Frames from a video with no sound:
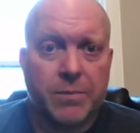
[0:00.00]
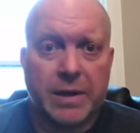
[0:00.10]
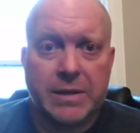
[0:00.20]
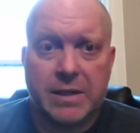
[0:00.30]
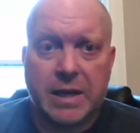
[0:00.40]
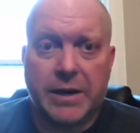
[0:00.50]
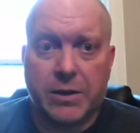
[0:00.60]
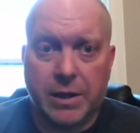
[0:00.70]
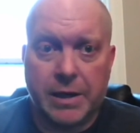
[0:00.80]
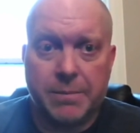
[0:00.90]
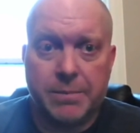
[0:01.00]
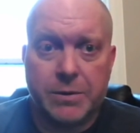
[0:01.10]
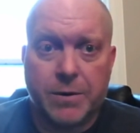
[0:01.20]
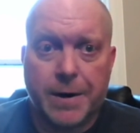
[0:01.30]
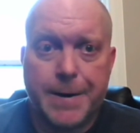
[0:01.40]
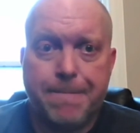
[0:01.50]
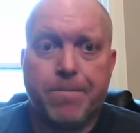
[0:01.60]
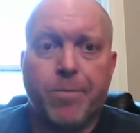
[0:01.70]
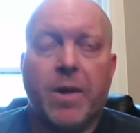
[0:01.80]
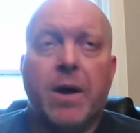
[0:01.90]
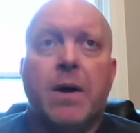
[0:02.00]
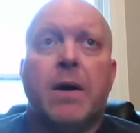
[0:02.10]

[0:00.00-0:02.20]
So, someplace that's not your limbs, right?